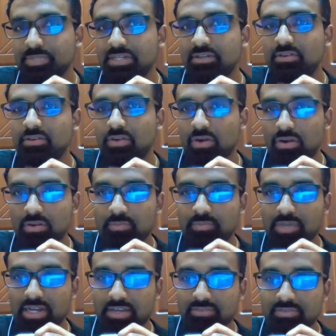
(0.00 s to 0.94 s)

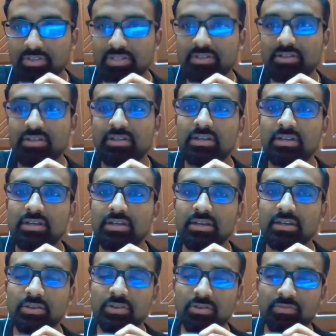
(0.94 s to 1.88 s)
university or private
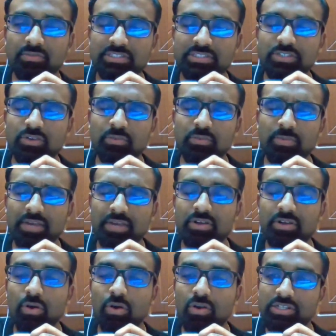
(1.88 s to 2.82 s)
colleges
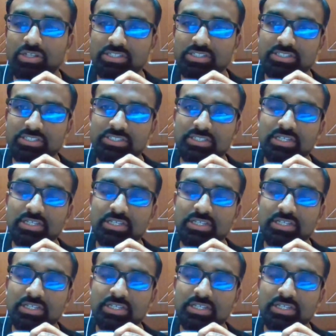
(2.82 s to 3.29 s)
foundation program.